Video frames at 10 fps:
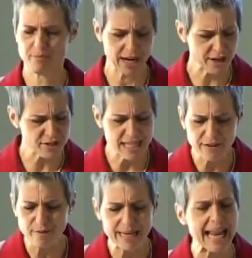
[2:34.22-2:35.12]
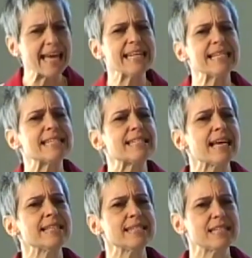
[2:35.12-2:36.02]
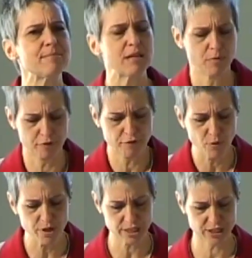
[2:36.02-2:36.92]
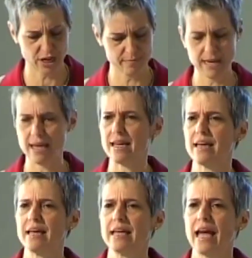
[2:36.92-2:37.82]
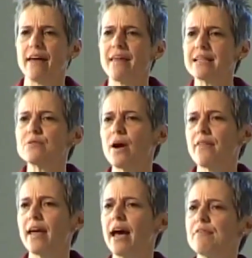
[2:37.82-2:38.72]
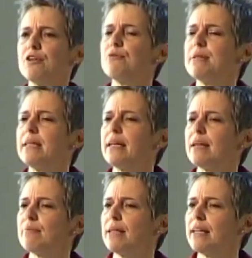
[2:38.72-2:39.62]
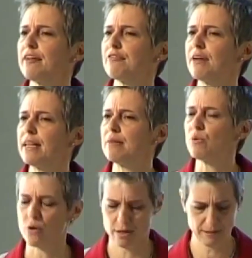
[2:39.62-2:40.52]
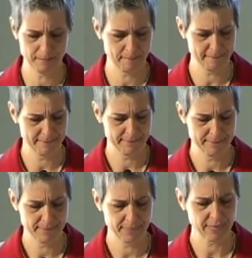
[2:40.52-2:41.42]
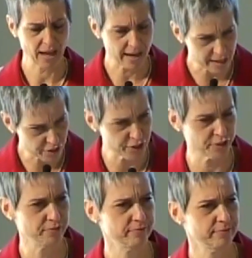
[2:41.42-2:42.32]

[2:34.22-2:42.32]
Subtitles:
Prayers that never made any sense to me were forced on me, and that's why they have no meaning in my life anymore. I hear you.